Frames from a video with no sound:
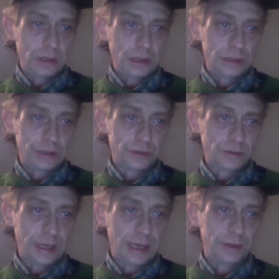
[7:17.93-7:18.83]

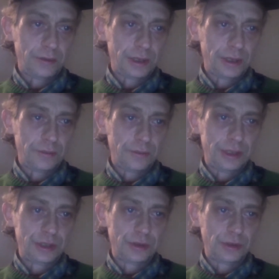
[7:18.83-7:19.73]
So aggregate
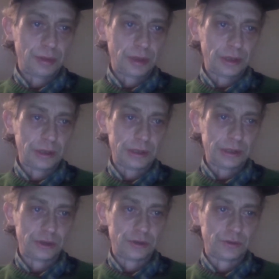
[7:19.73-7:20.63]
regional policy,
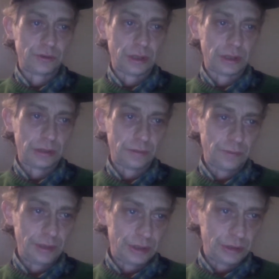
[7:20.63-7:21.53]

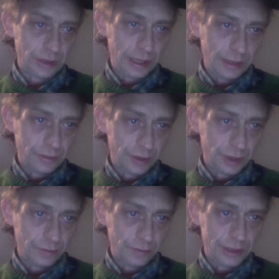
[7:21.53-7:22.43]

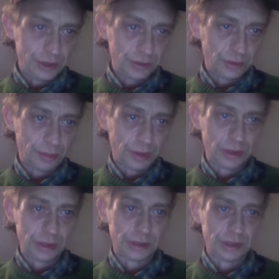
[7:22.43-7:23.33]
aggregate regional
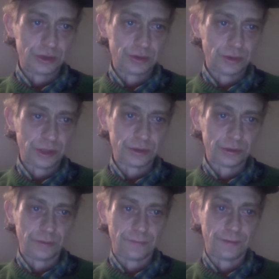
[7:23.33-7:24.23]
policy
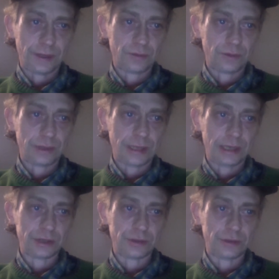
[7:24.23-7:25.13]
structure, federal,
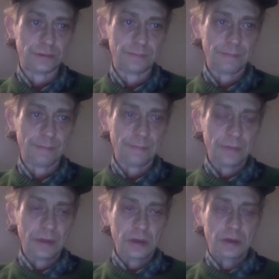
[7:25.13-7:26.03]
national.
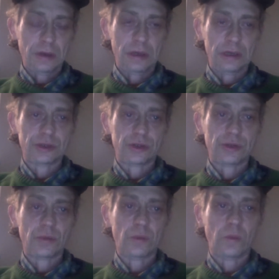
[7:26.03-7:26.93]

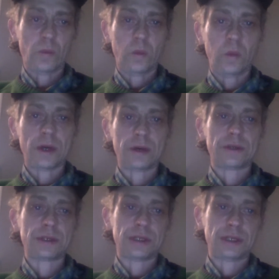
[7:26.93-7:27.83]
So what are
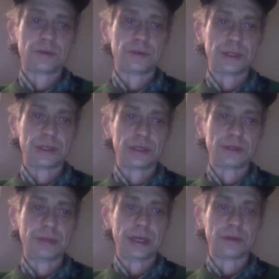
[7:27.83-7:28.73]
the central
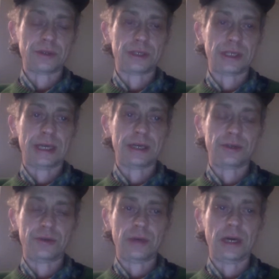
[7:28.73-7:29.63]
decision makers saying
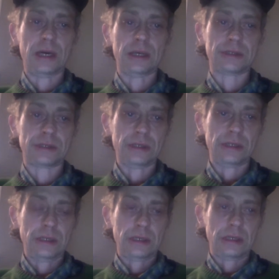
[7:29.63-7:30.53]
to us
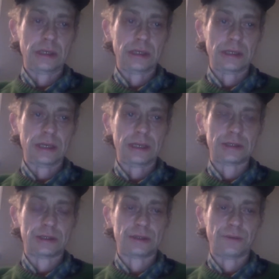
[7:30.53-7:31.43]
that's
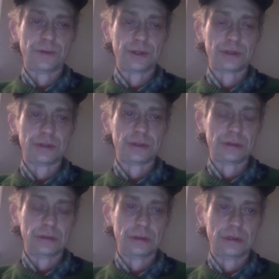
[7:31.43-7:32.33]
sufficient
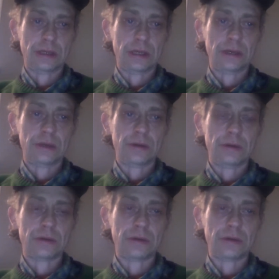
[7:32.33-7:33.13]
and